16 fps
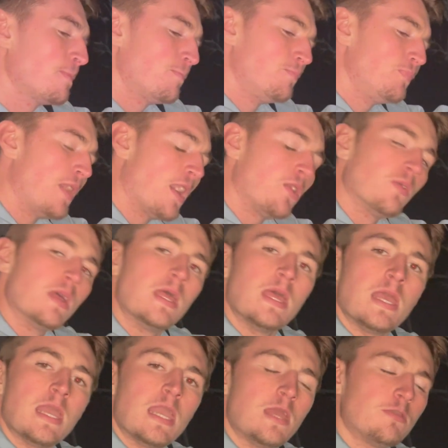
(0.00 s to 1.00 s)
Now,
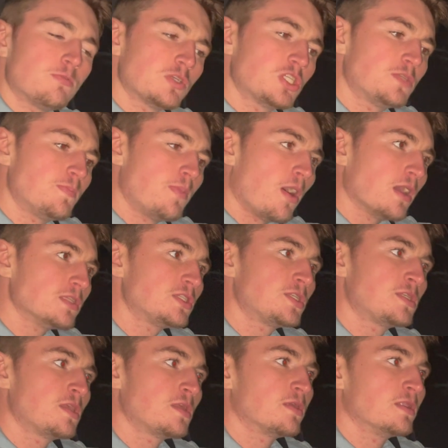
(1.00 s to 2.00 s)
in response
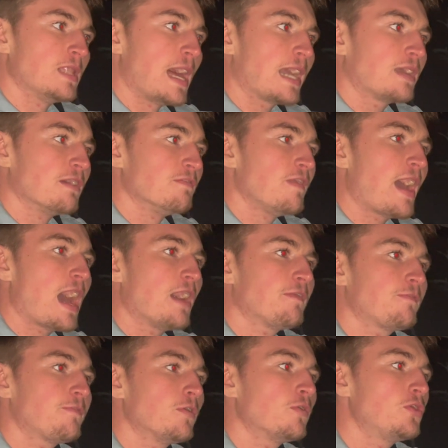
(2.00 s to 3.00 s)
to the lack of
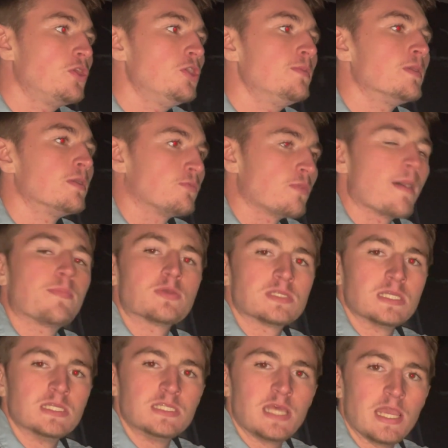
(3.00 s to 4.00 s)
Afro-Cuban
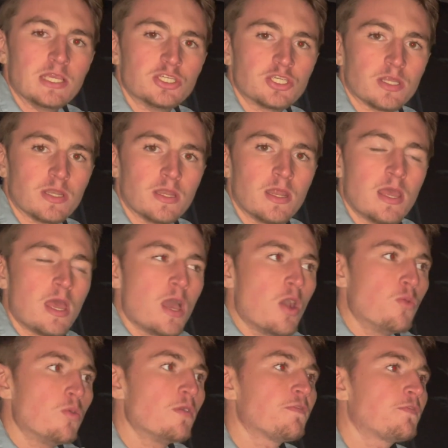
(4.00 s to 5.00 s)
representation,
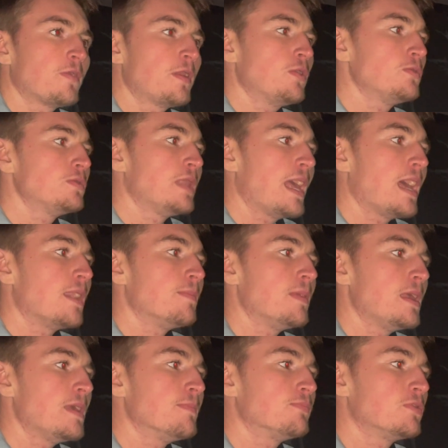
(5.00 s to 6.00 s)
Wilfredo Lamb
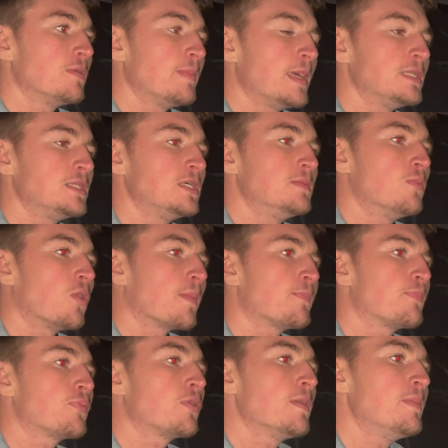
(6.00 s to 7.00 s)
implemented more
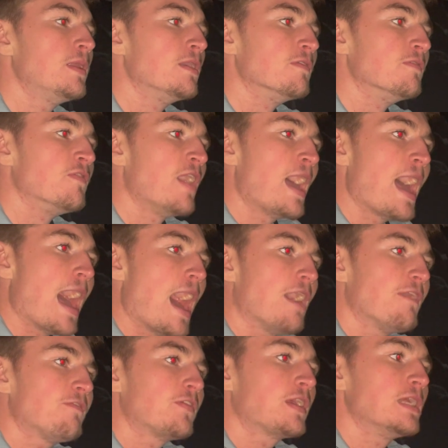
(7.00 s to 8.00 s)
primitive
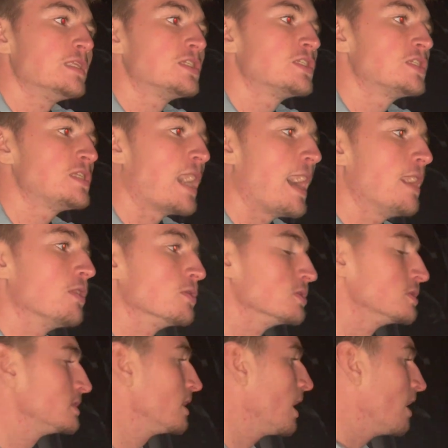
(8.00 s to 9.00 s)
African
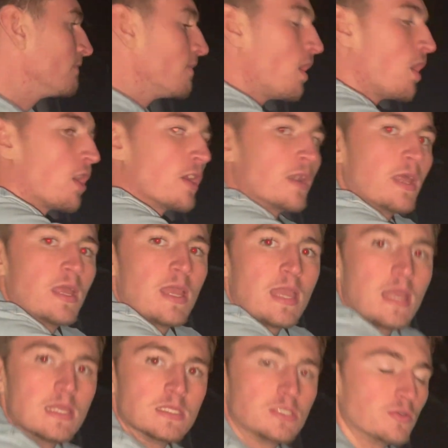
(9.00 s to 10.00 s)
styles of art
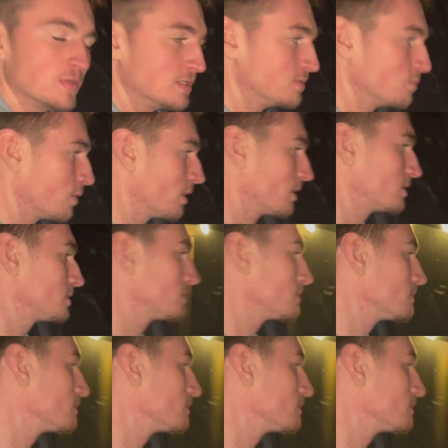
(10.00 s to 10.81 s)
into his works.